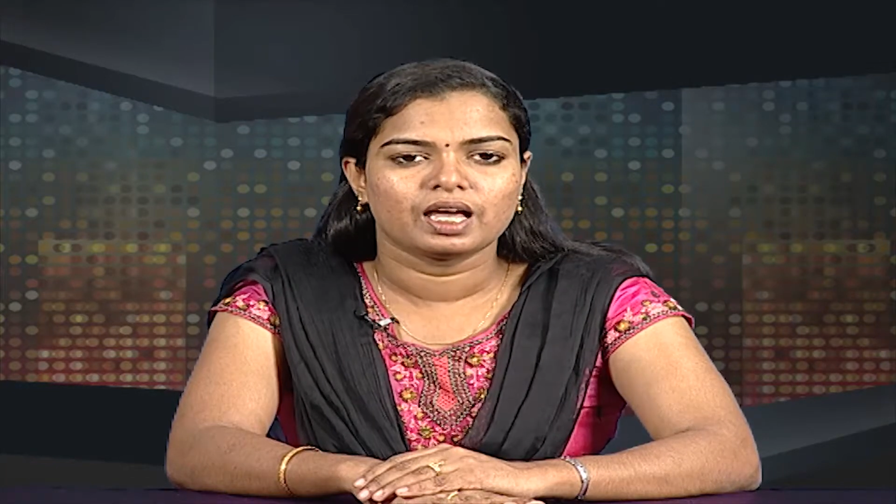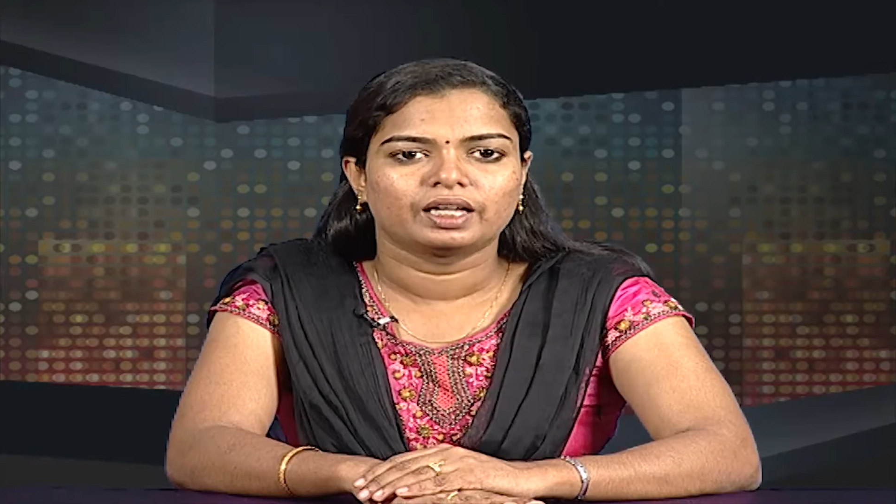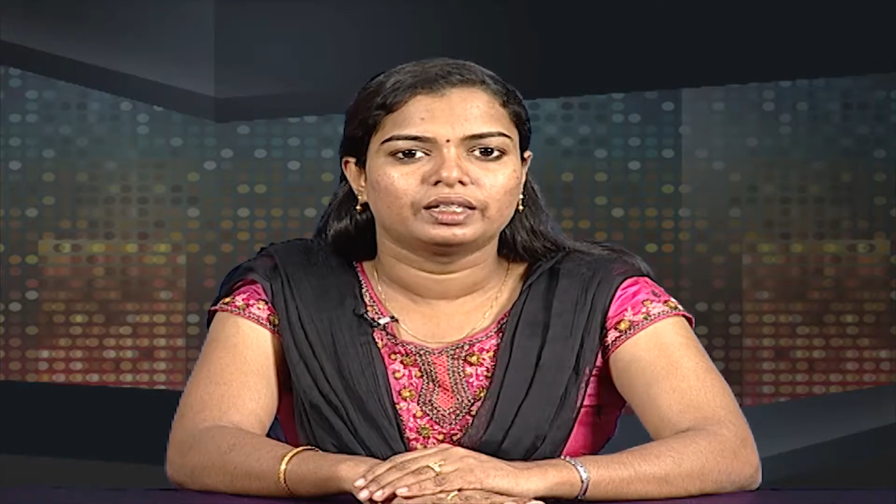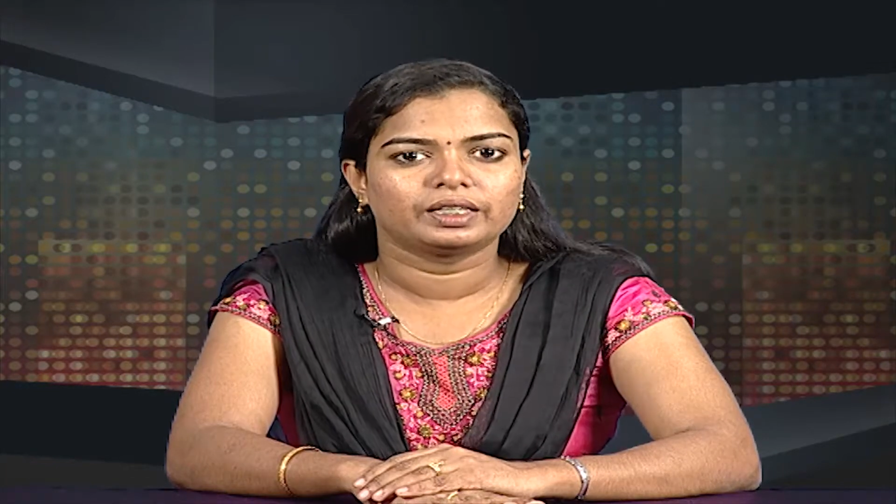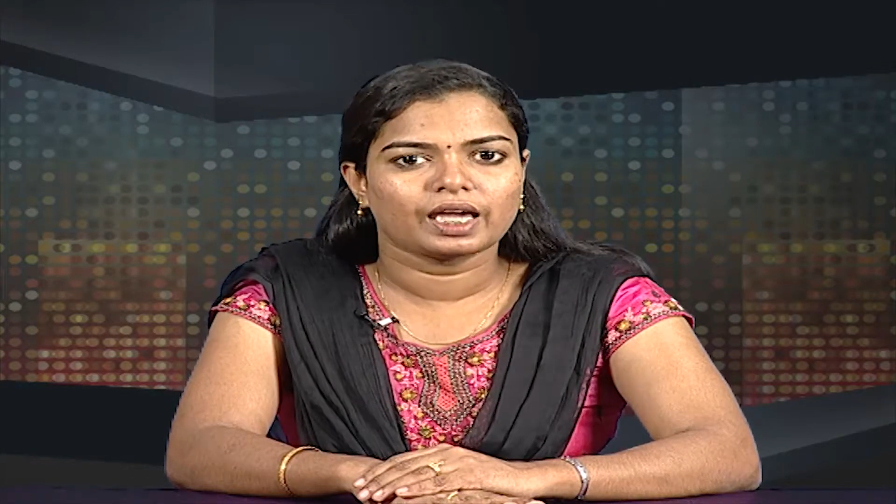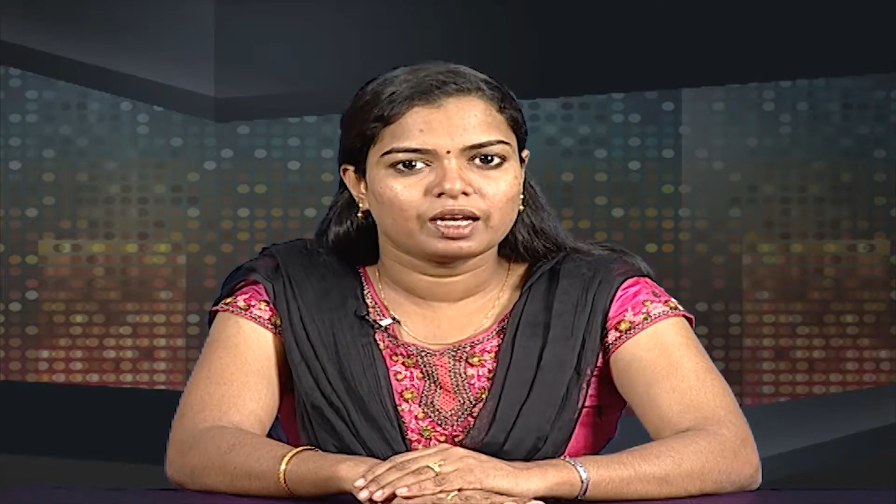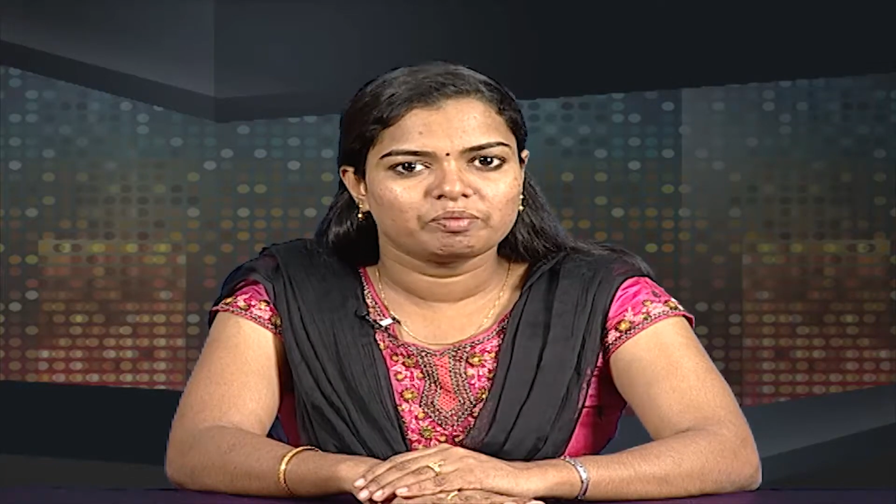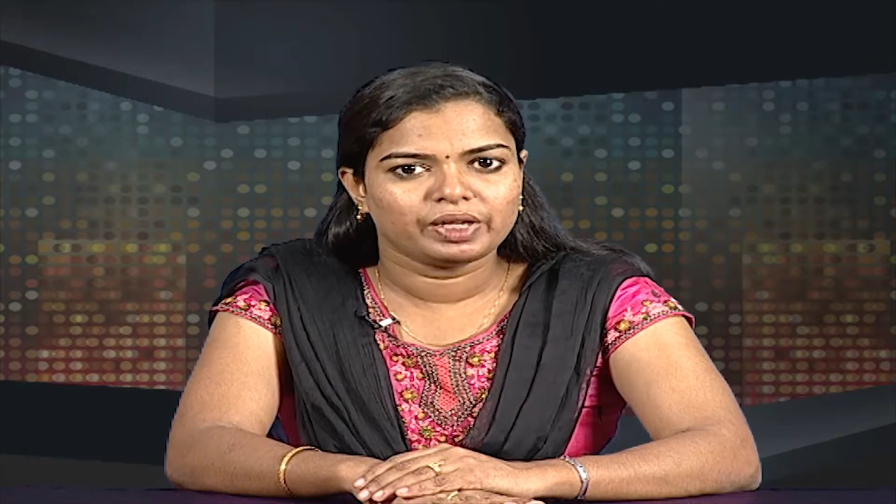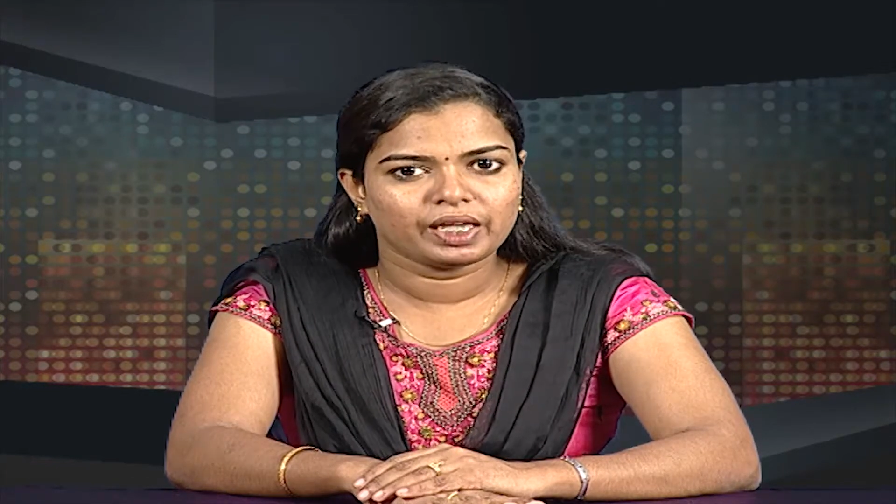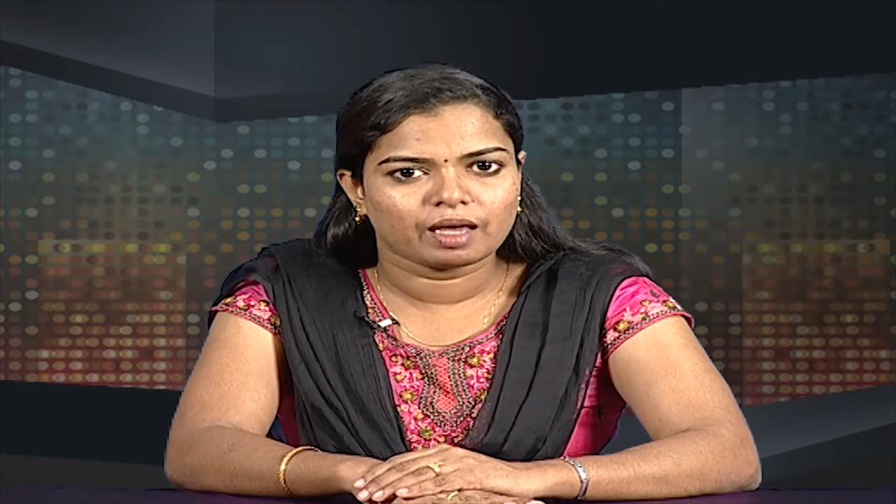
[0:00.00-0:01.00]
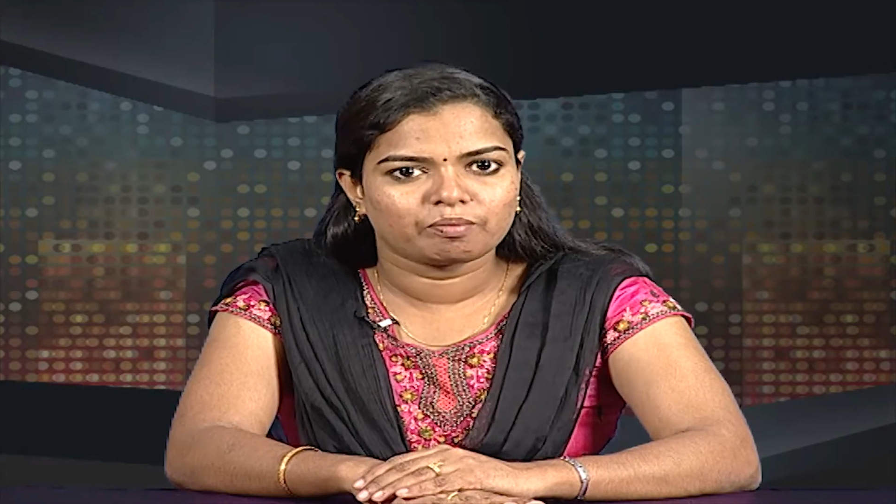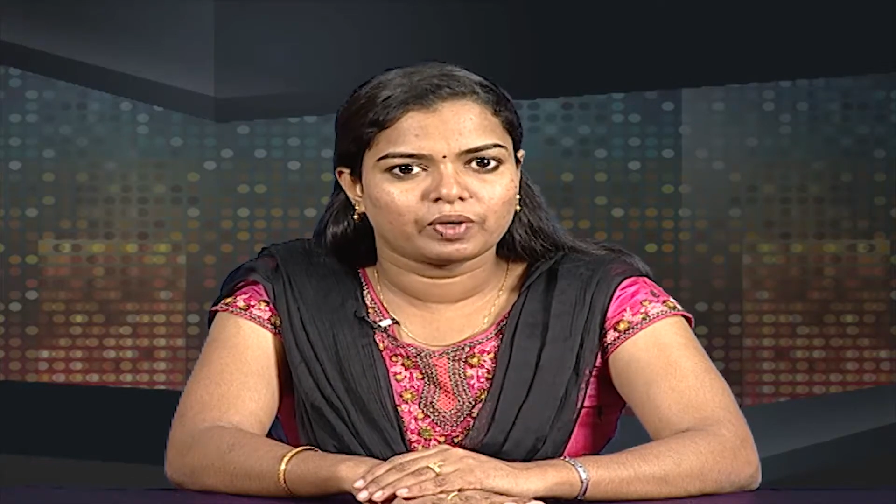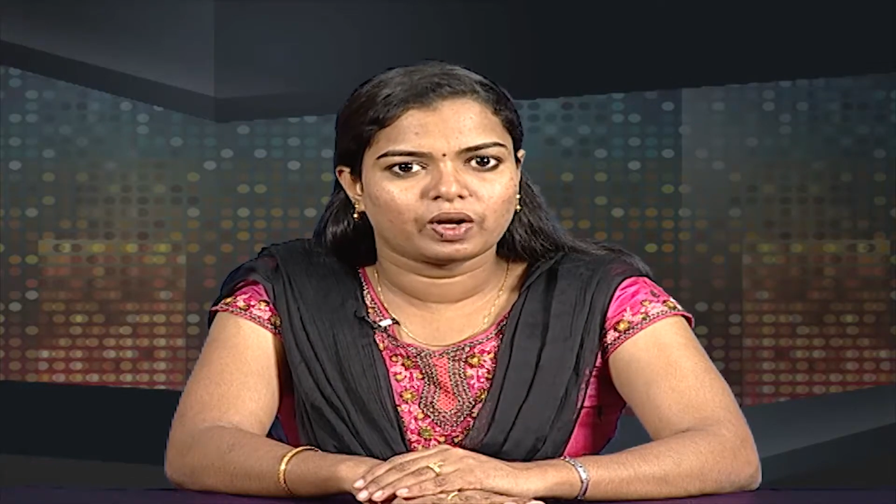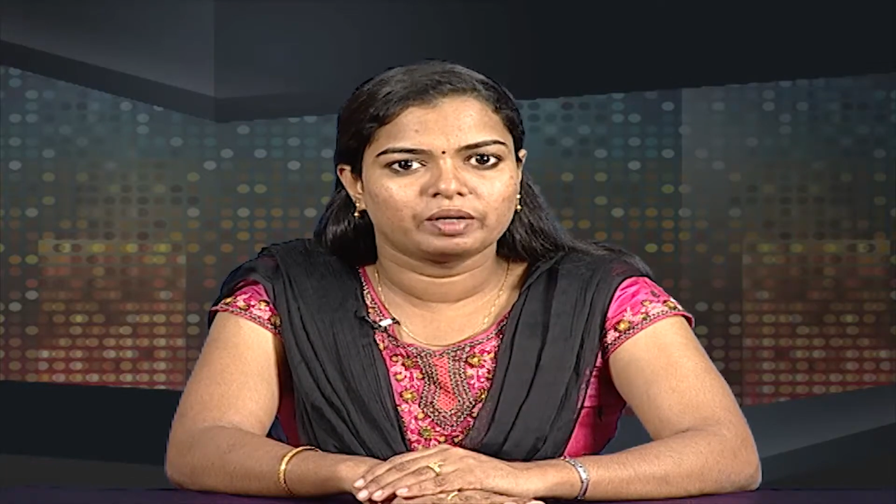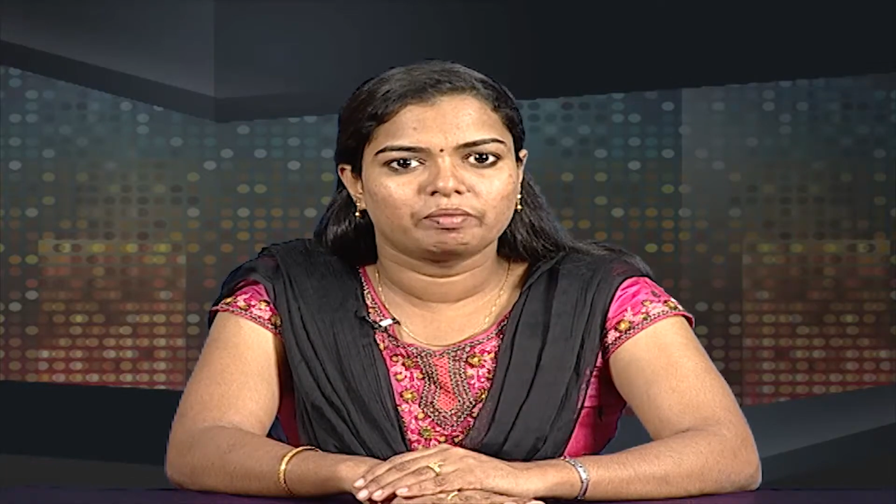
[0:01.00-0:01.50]
that can be
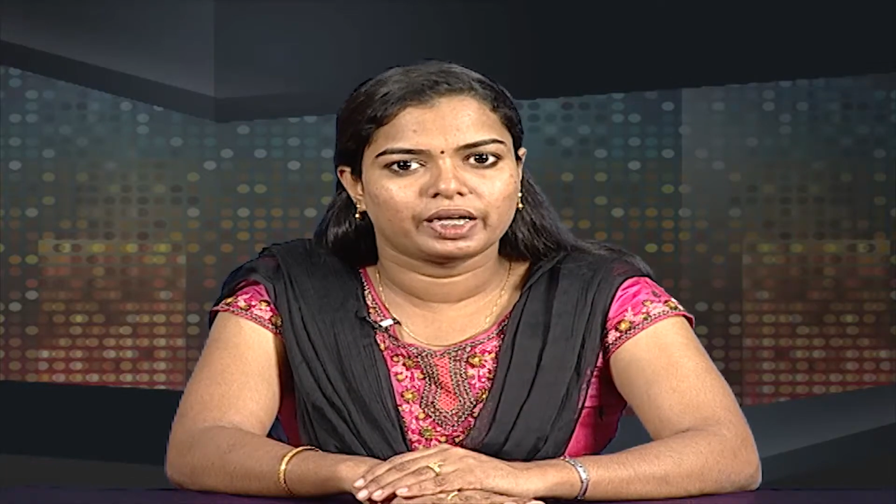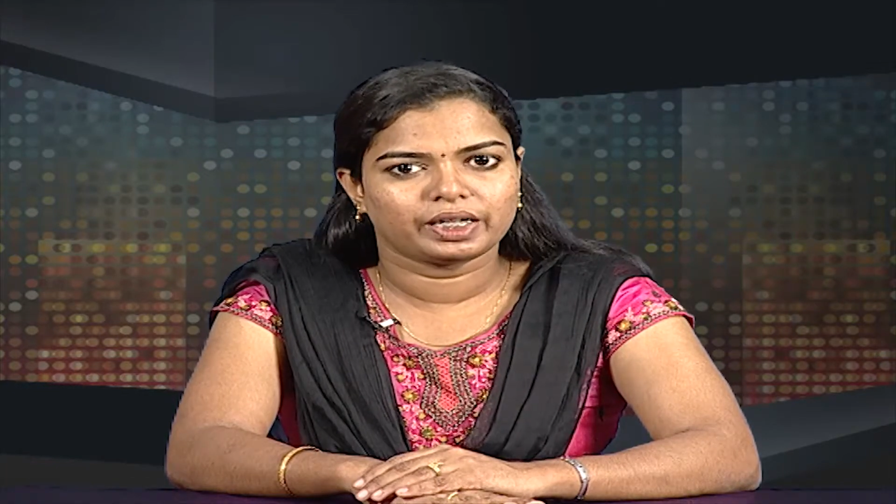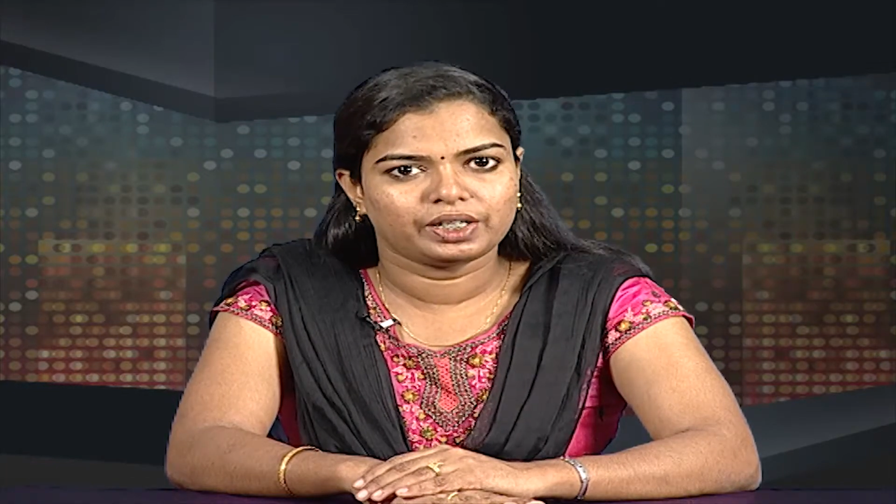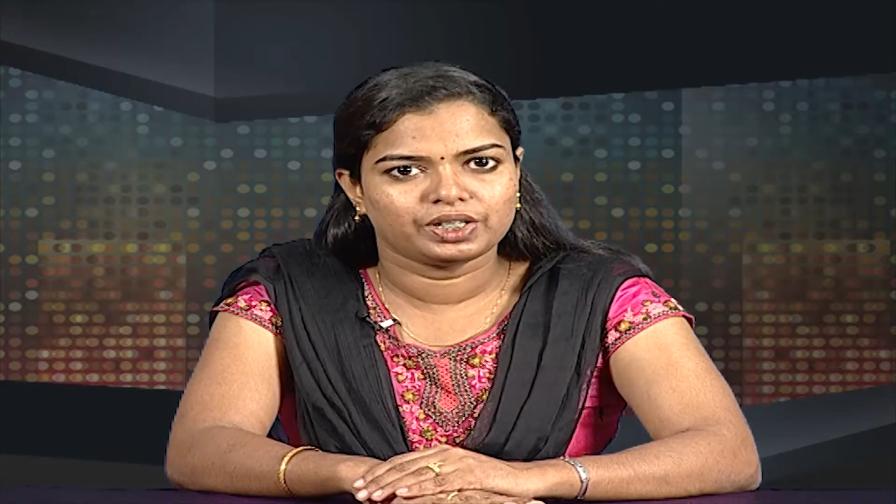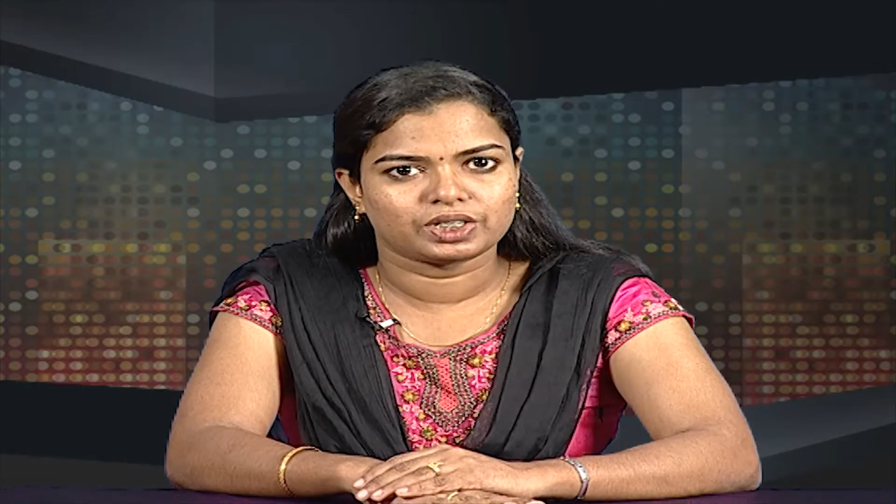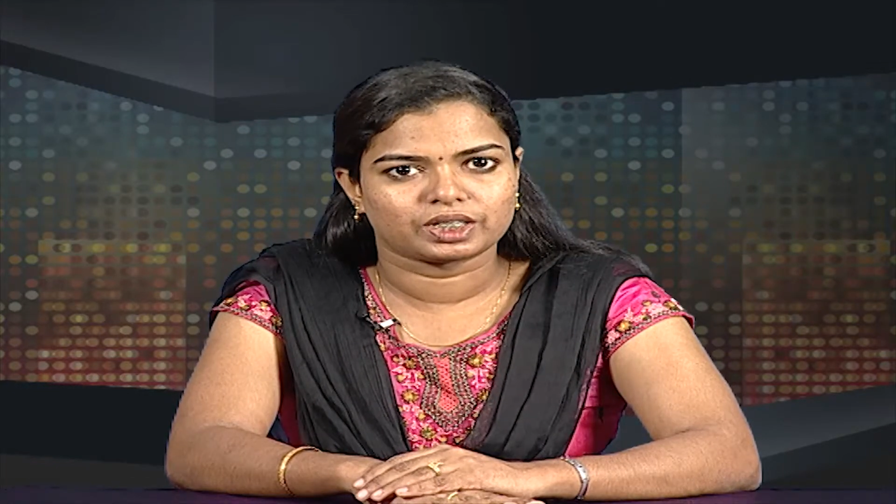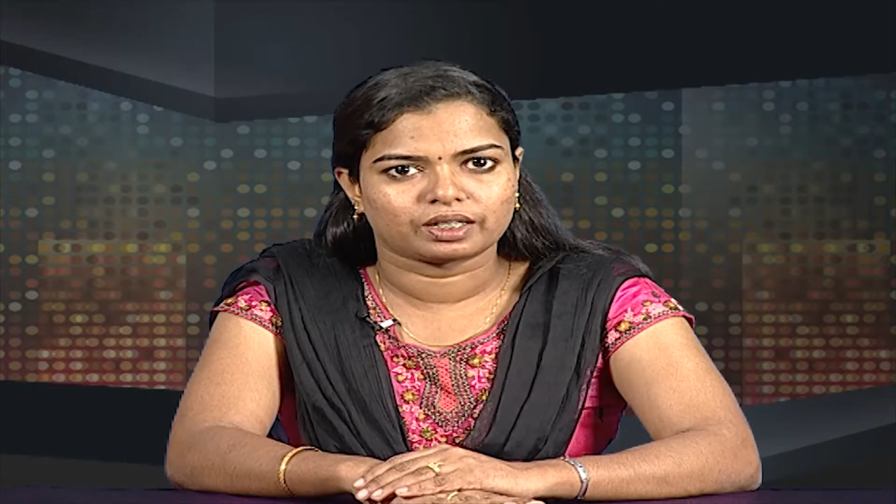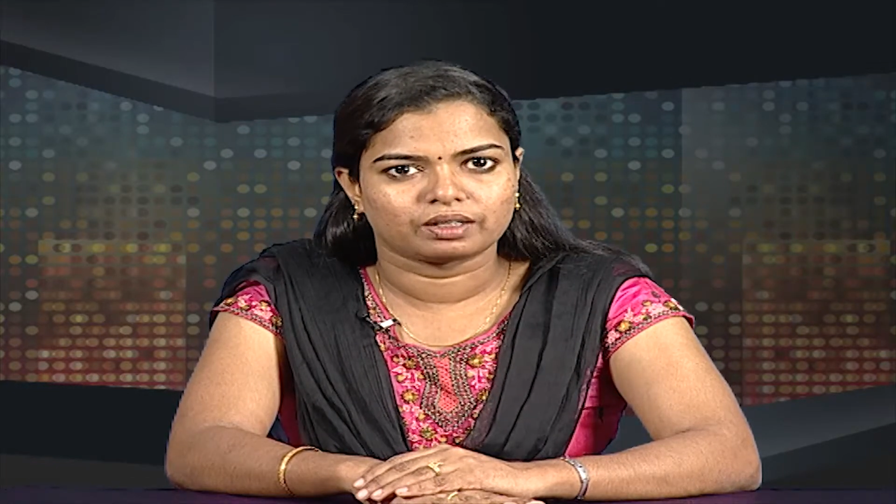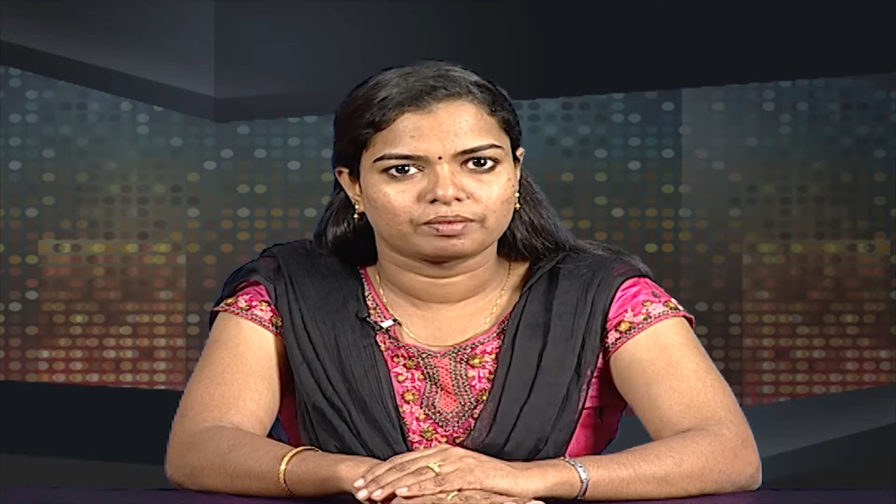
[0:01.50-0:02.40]
employed by a teacher.